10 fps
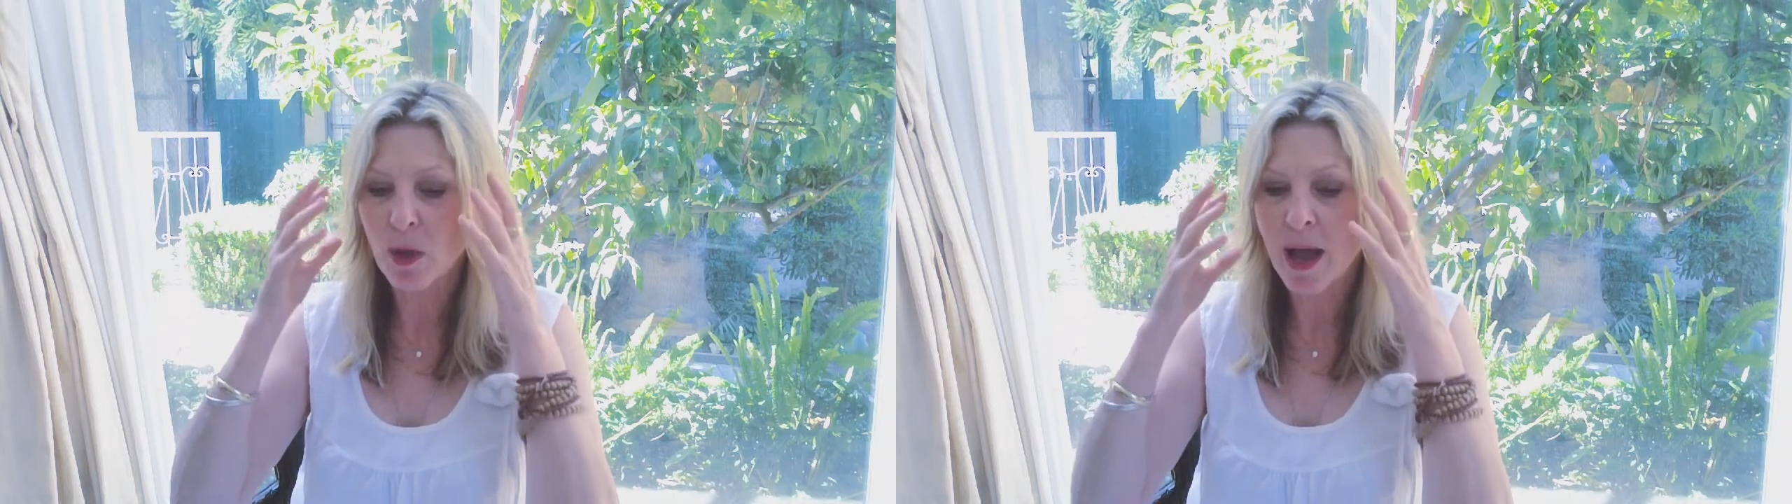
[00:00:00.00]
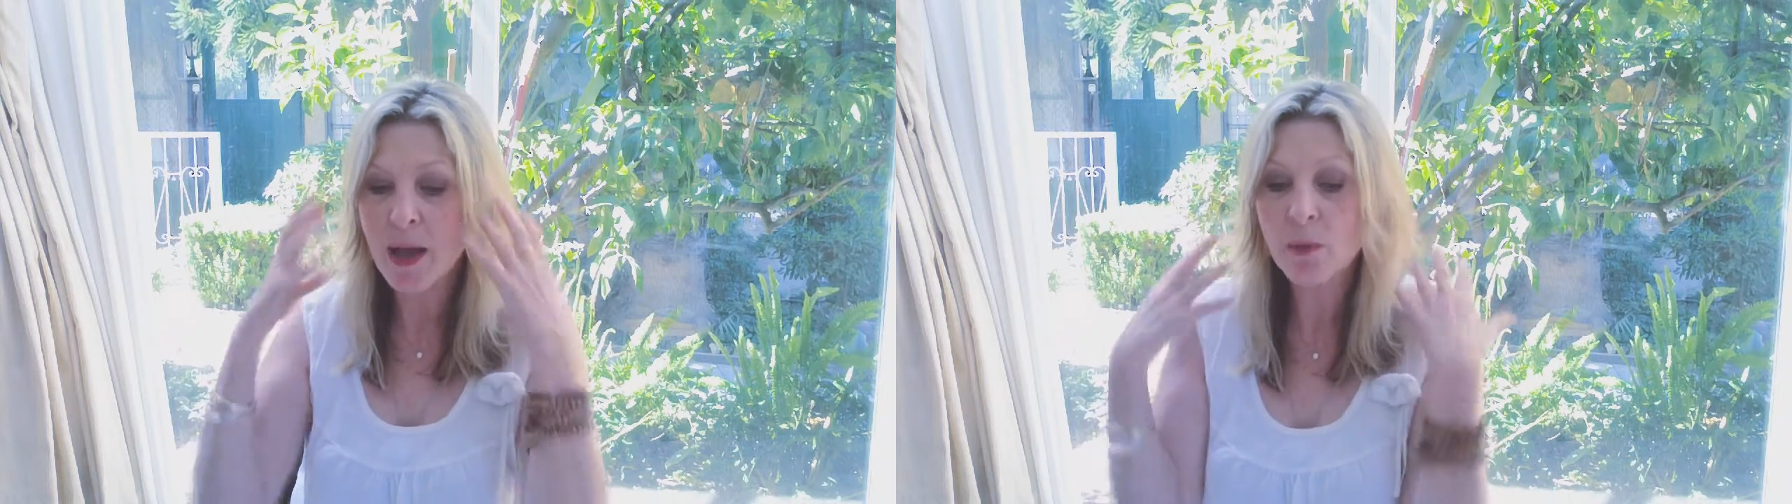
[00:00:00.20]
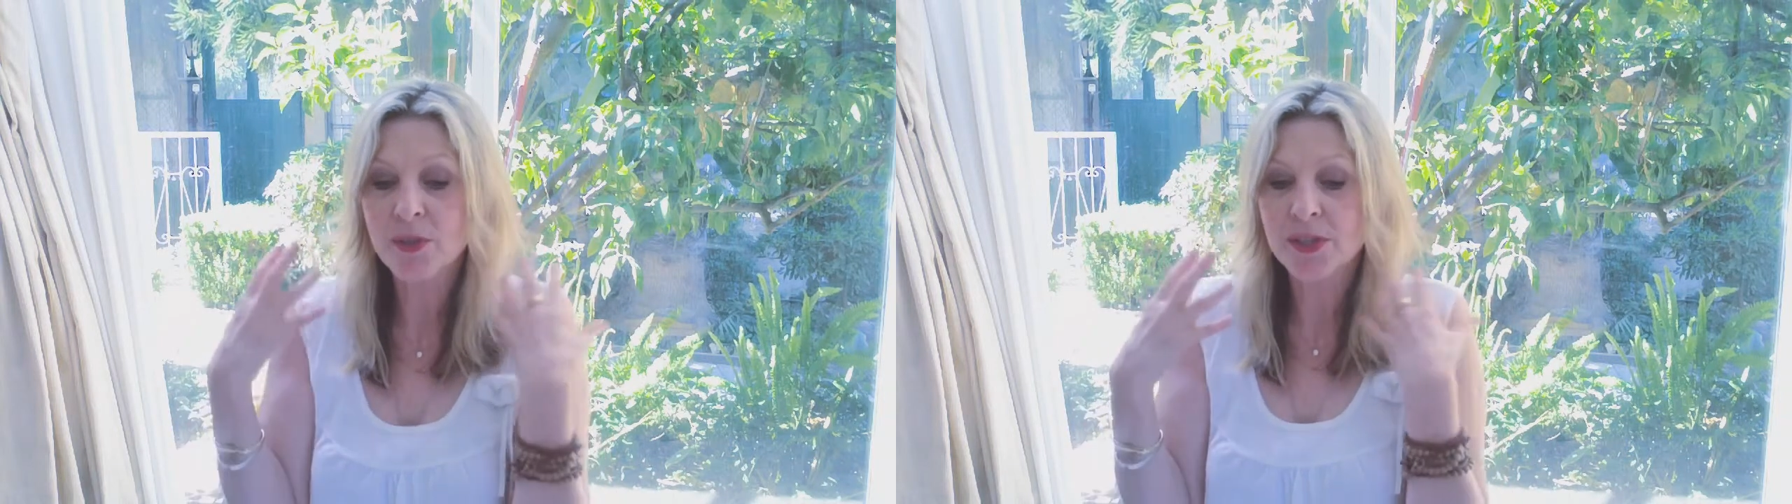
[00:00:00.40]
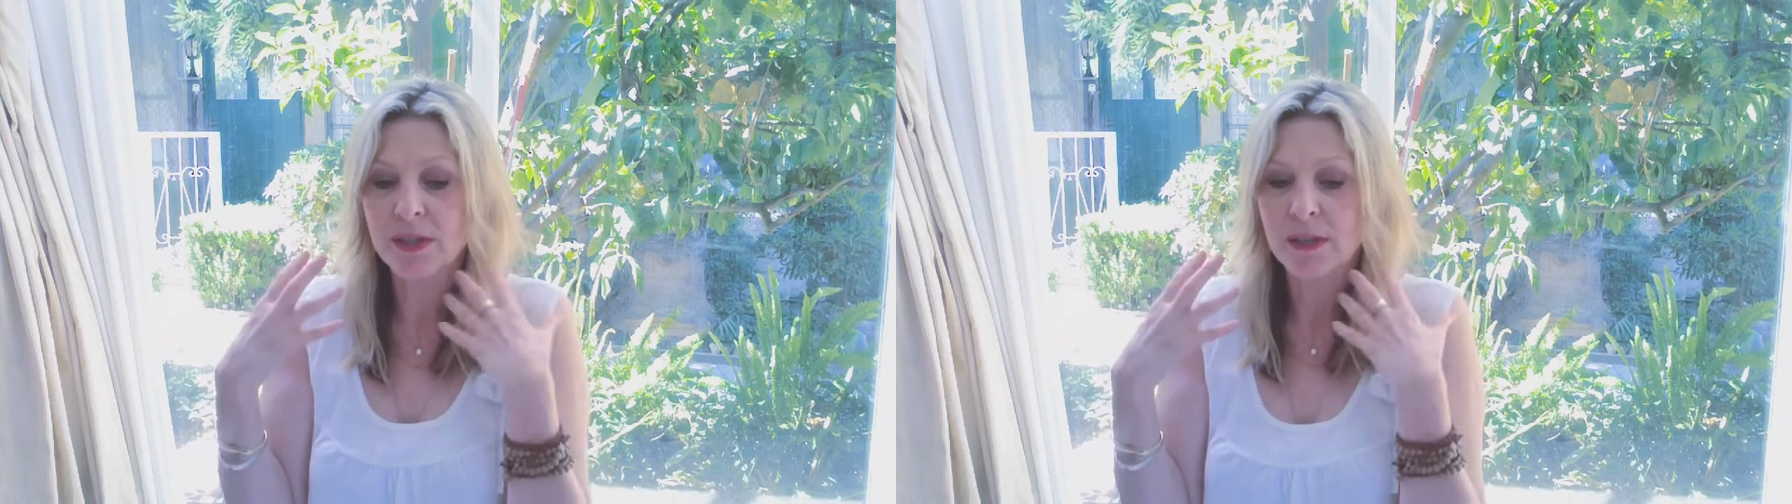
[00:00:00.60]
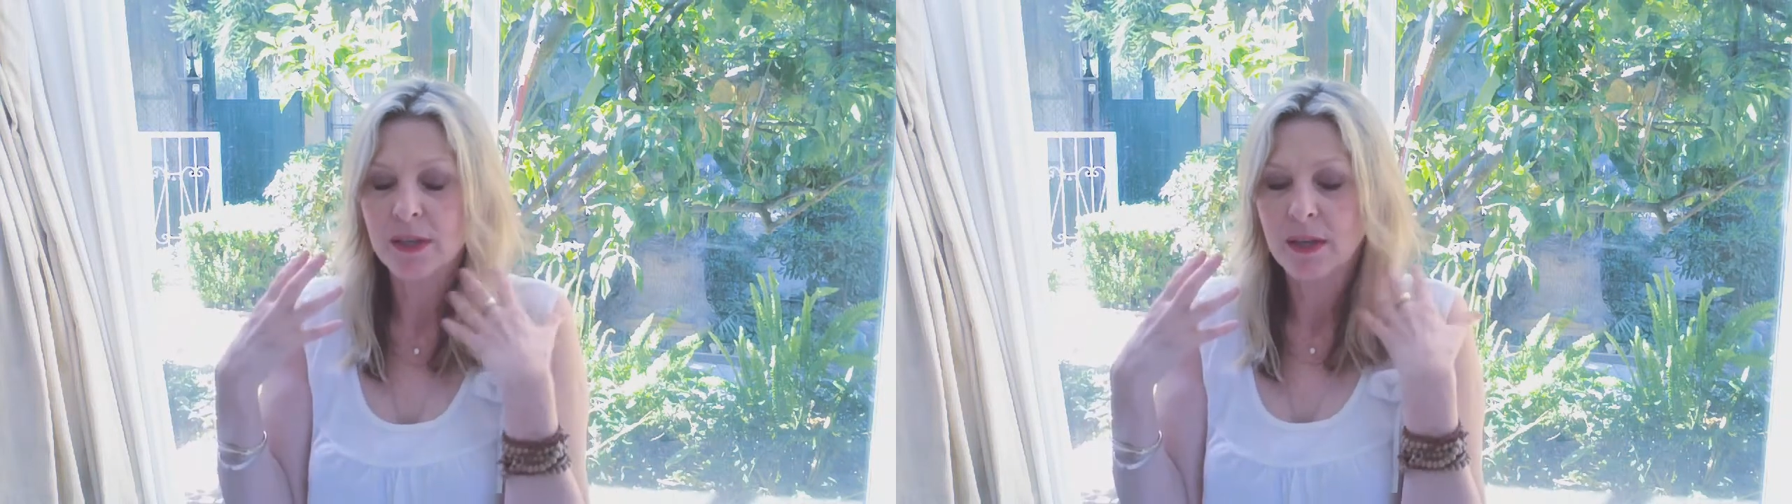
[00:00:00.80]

I was